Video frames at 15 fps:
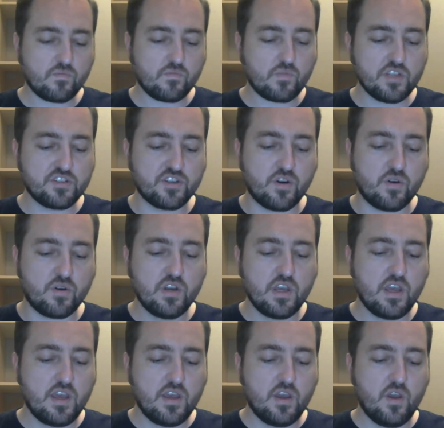So
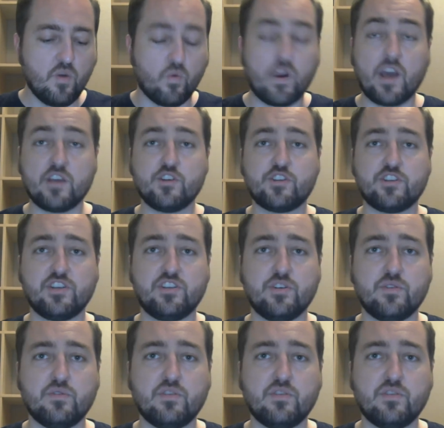what I usually do,